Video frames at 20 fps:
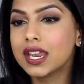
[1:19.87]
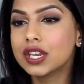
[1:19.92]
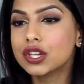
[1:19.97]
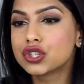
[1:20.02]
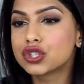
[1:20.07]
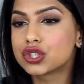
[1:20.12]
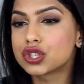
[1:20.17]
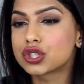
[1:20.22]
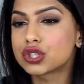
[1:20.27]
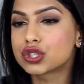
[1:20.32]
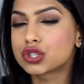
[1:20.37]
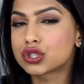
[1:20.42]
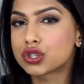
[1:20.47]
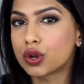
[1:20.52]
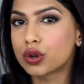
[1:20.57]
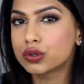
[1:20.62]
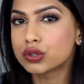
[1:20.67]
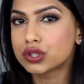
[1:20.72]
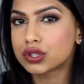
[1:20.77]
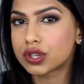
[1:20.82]
It is just
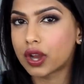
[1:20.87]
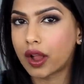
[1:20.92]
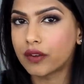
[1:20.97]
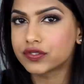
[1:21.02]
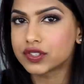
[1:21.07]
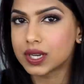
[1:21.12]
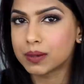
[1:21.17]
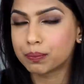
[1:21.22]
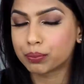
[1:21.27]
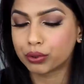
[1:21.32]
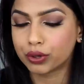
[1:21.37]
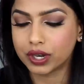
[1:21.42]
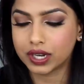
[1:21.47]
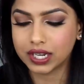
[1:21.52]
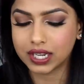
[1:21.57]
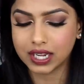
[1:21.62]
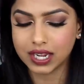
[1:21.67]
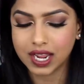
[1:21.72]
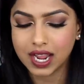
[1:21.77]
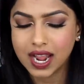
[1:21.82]
so soft and
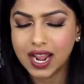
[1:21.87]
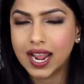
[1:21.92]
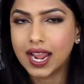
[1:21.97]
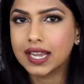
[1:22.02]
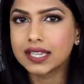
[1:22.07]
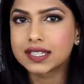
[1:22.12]
pretty.